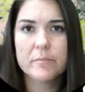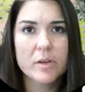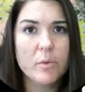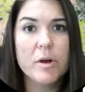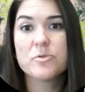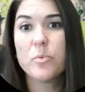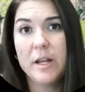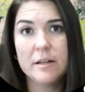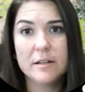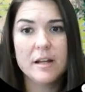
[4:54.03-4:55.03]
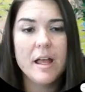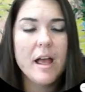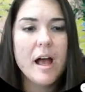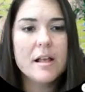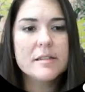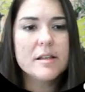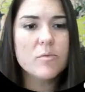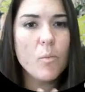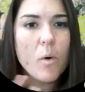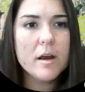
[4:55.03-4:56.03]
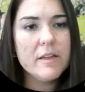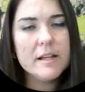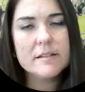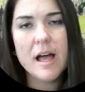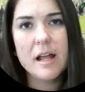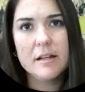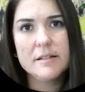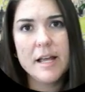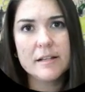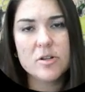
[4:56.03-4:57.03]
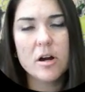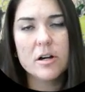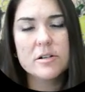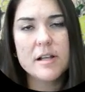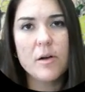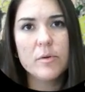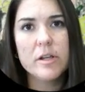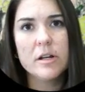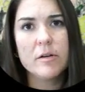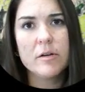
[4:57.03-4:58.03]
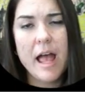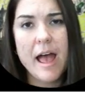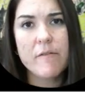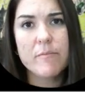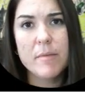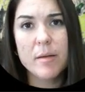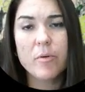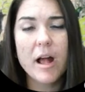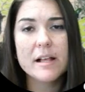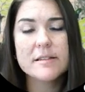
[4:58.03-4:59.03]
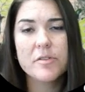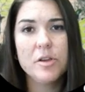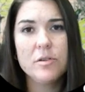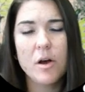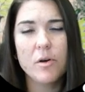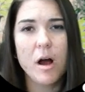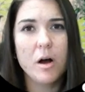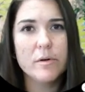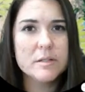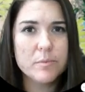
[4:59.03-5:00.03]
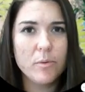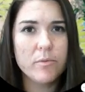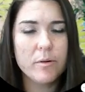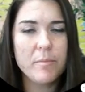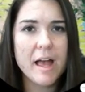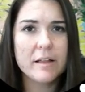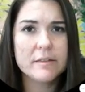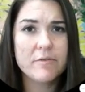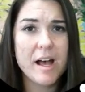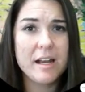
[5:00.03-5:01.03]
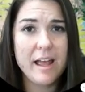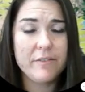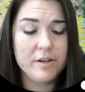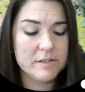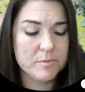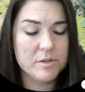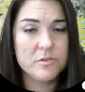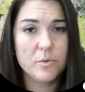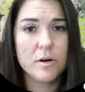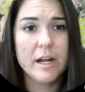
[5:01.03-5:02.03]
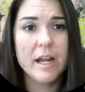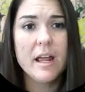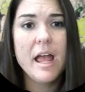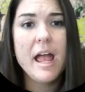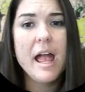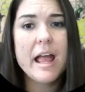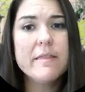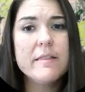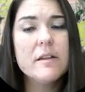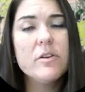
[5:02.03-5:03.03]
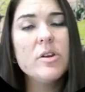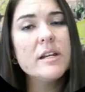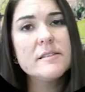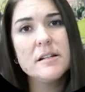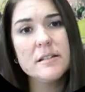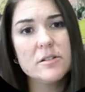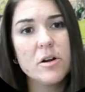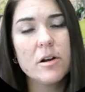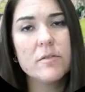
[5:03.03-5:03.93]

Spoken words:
was written. one of these kind of text starters I want you to have memorized so that you know to always pull from that to find evidence from a story. And then if you need a sentence starter